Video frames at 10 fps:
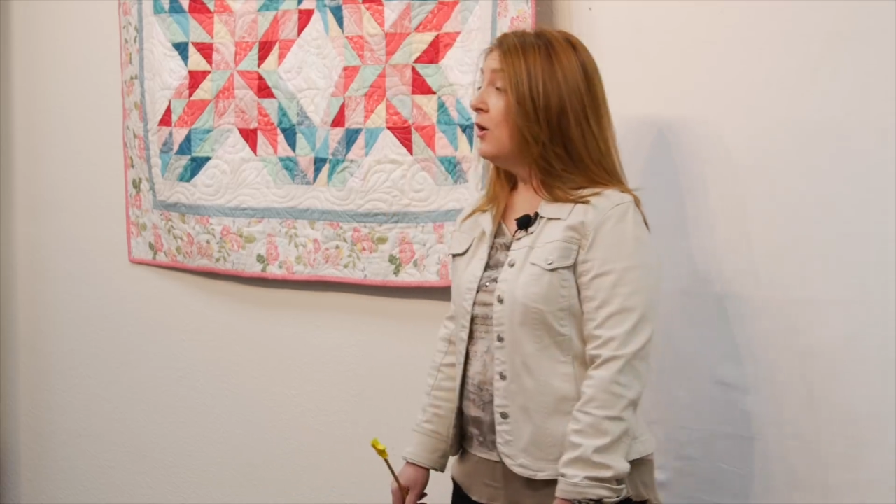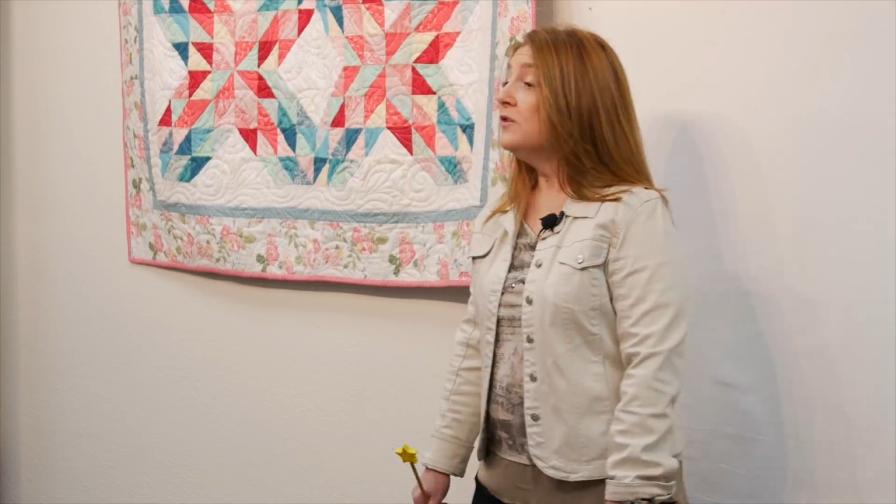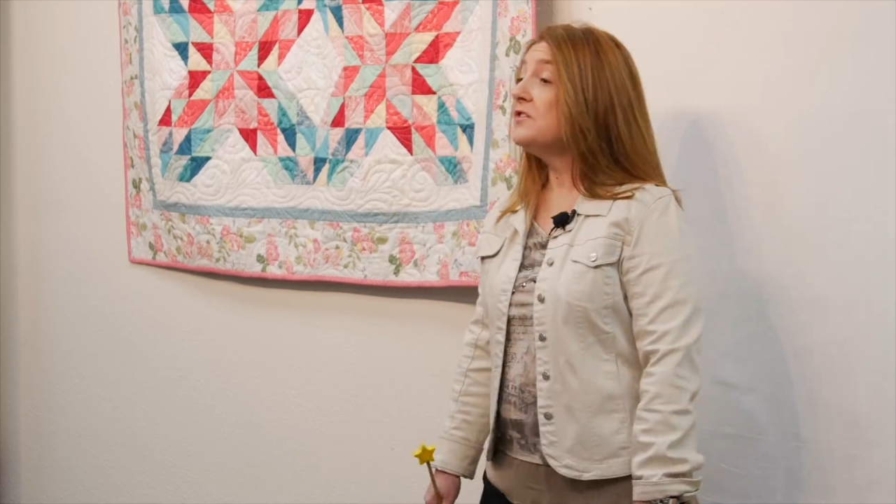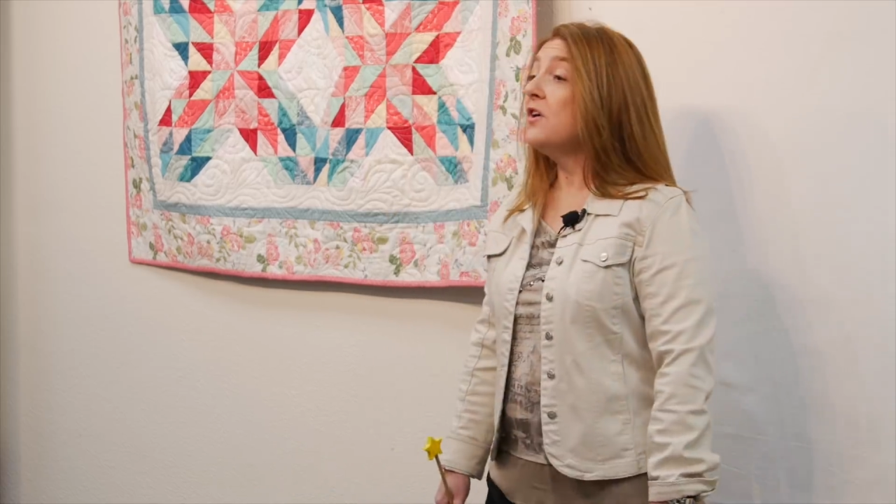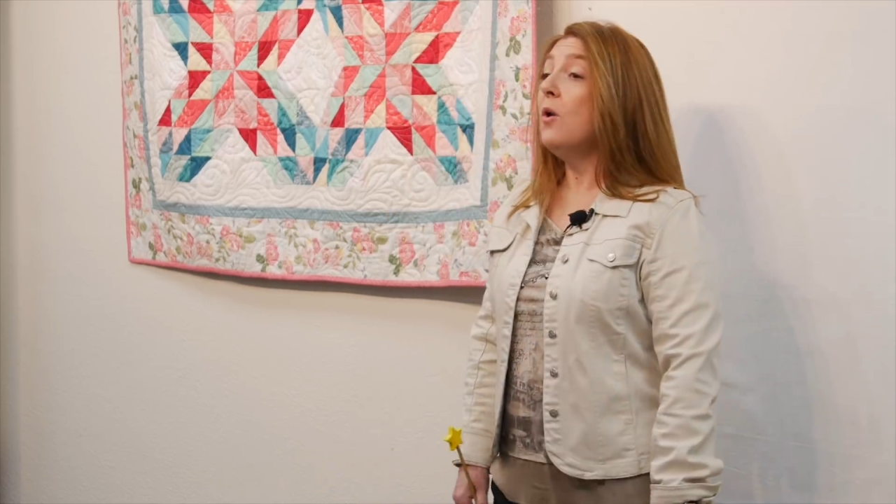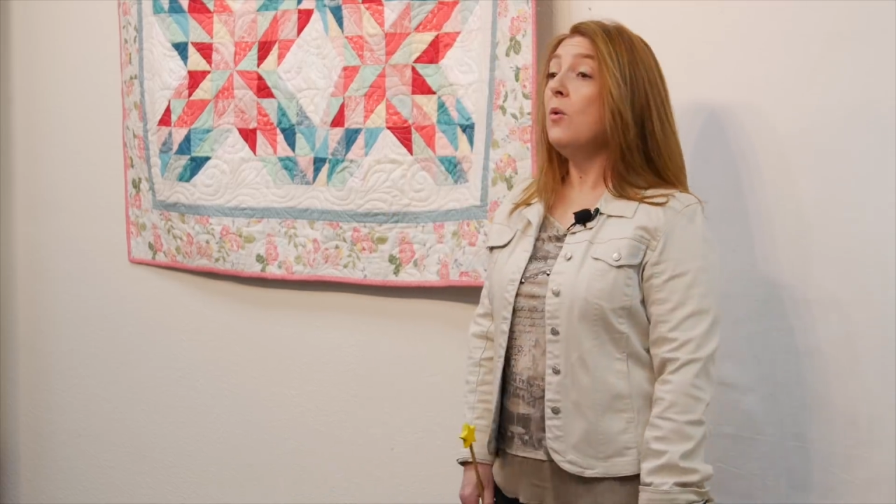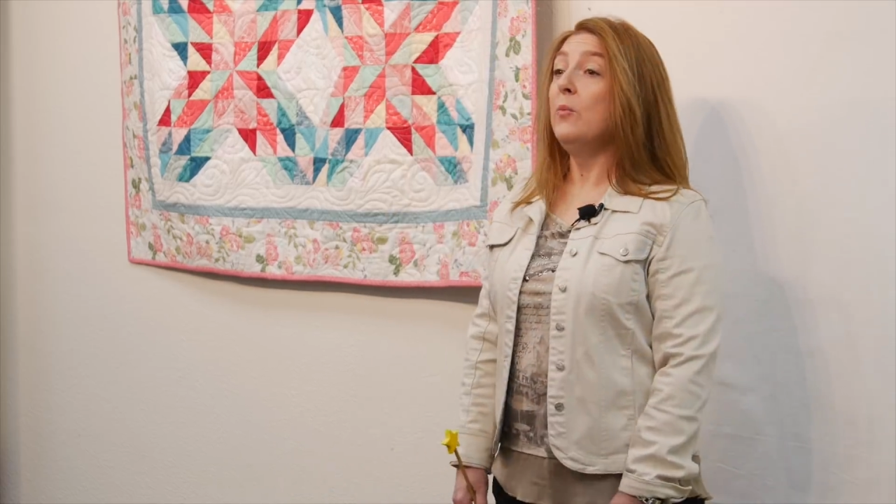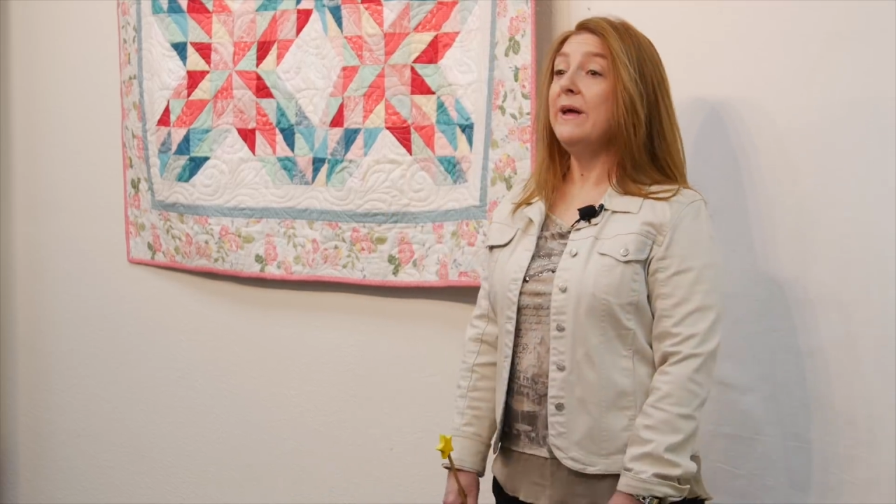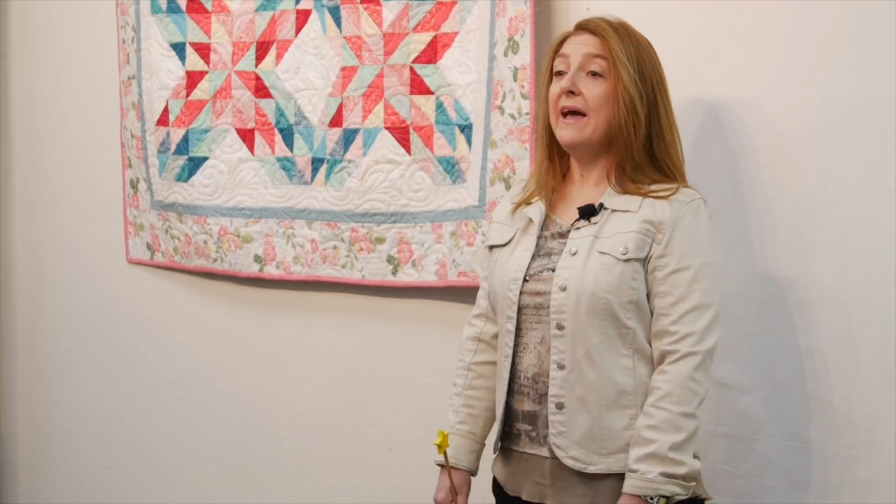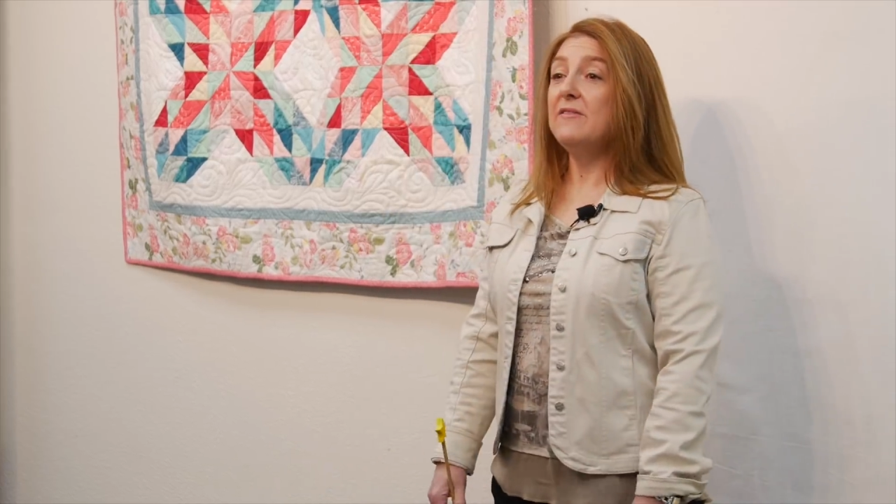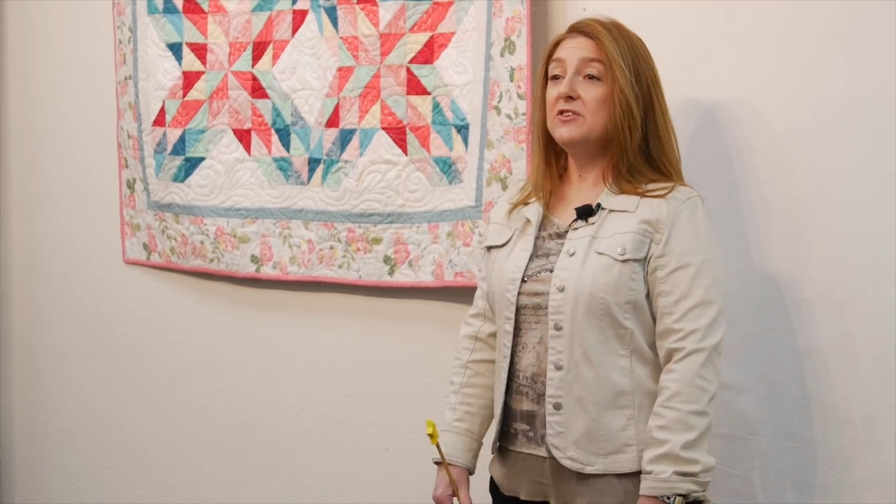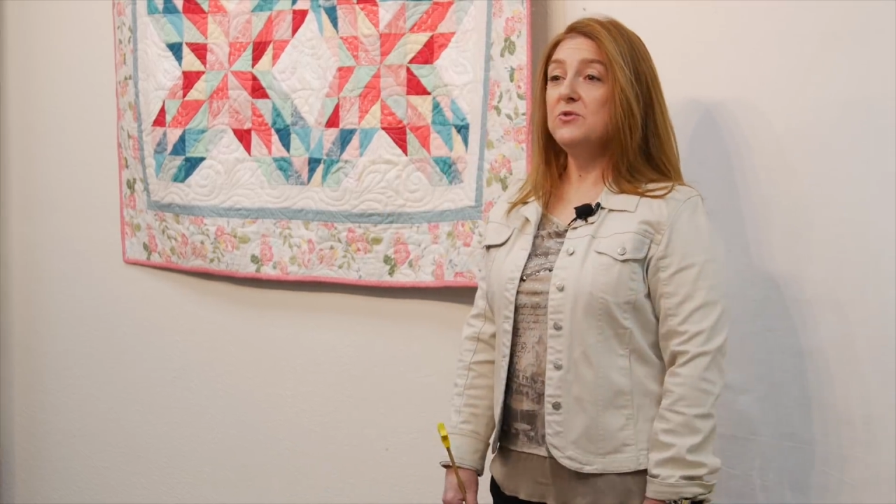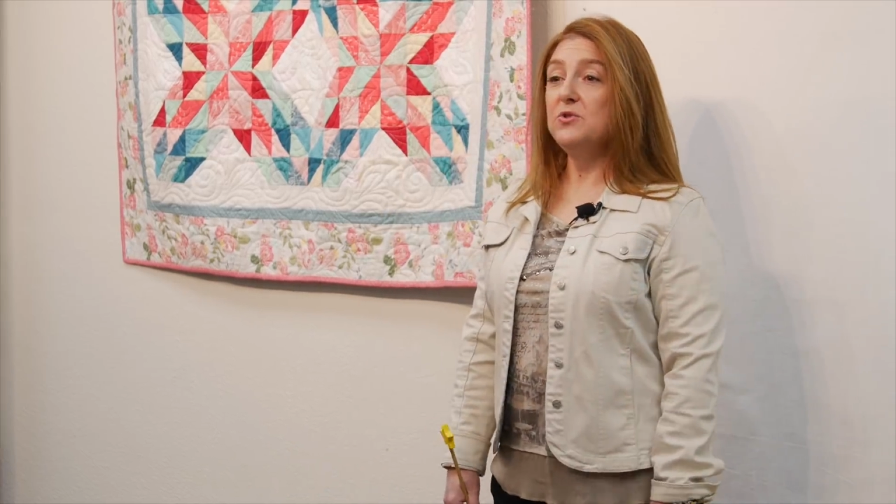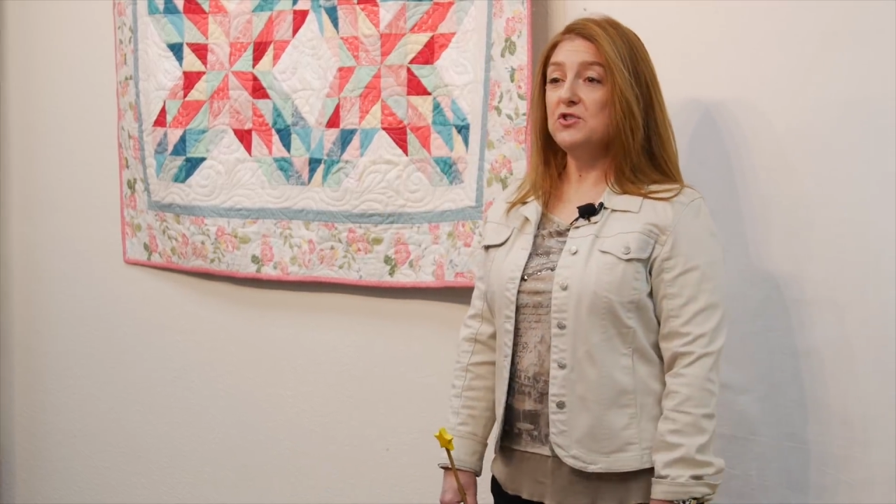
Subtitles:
So we have a new